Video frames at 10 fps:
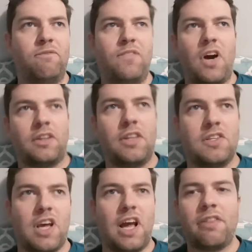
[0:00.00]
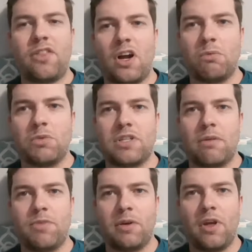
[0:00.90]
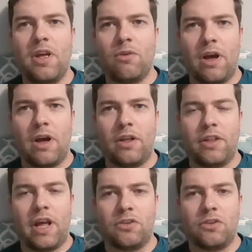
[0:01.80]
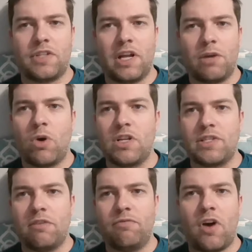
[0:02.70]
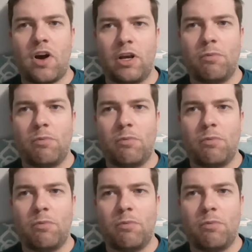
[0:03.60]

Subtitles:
Fuck this guy. I thought he was something else that he wasn't. Fuck him.